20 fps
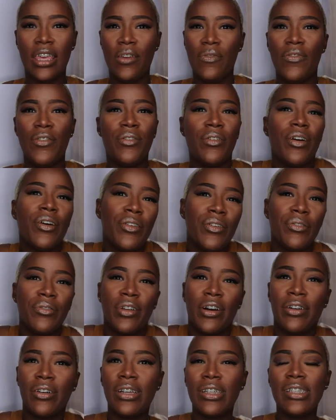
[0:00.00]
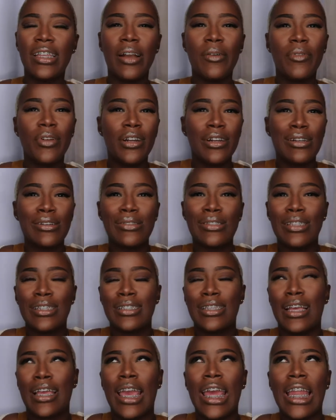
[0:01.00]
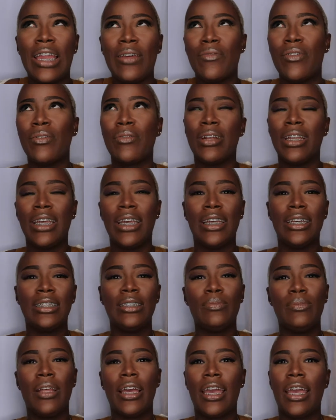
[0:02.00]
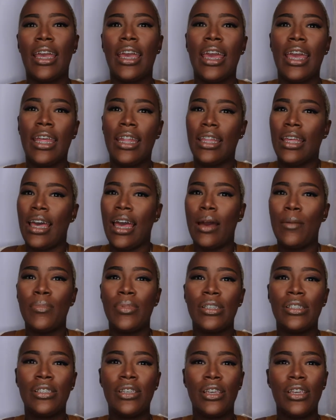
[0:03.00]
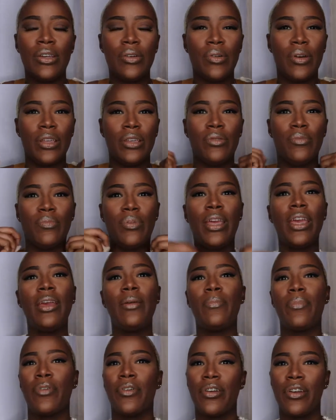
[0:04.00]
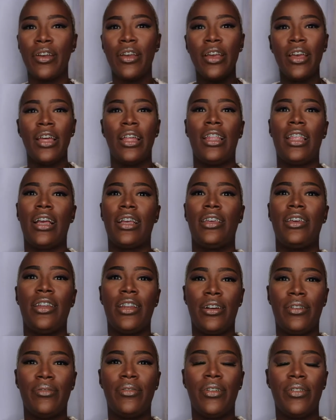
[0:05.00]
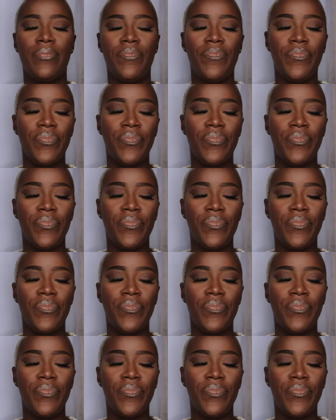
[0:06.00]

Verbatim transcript: if you know you know it's like one of those things i can't even really explain it either happens to you and you peep or like you don't know